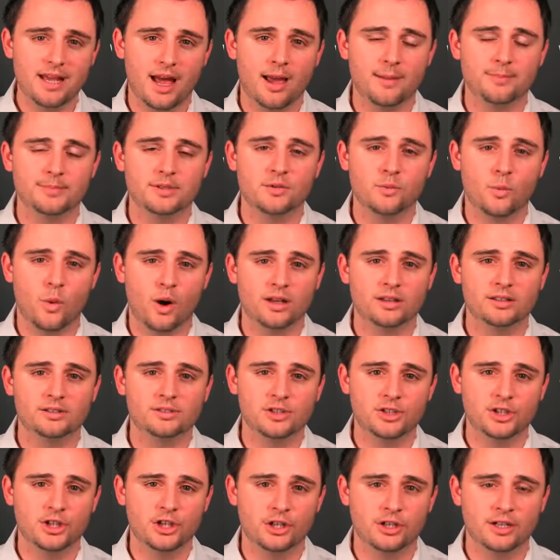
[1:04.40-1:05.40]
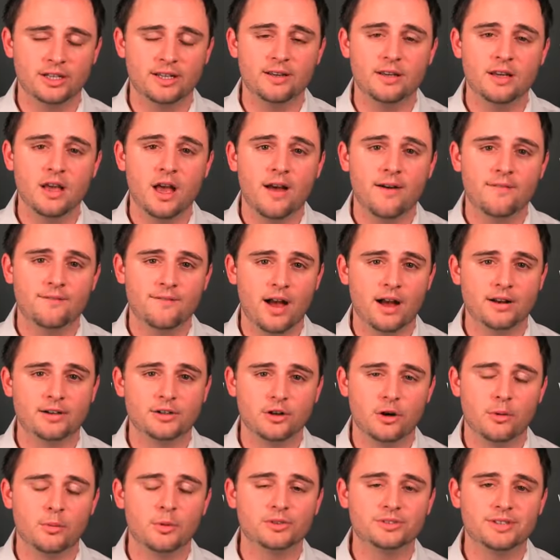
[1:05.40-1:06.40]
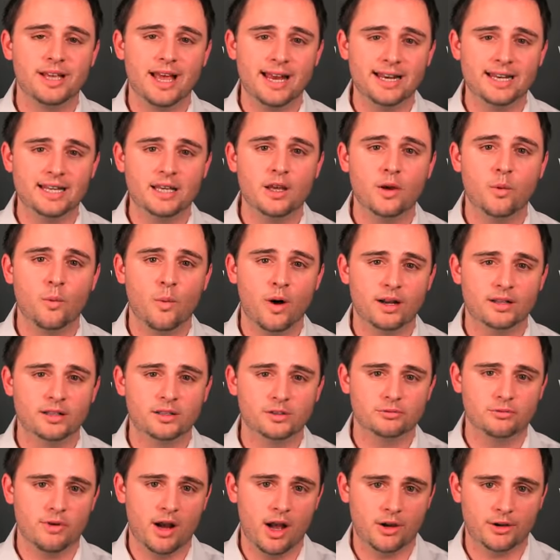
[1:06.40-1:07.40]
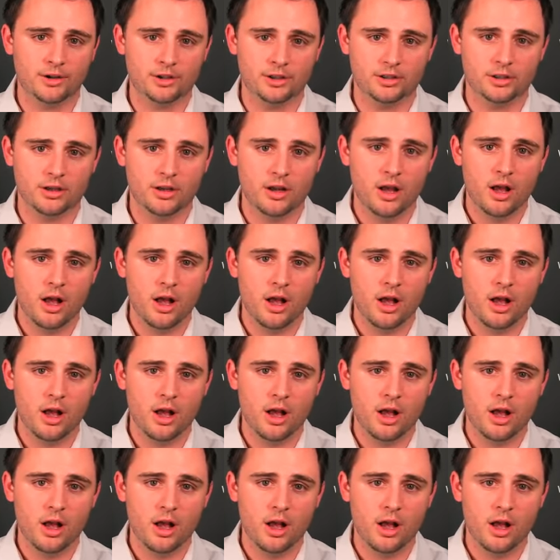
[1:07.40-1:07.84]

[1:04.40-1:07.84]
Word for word: types of wireless security found in almost any wireless router,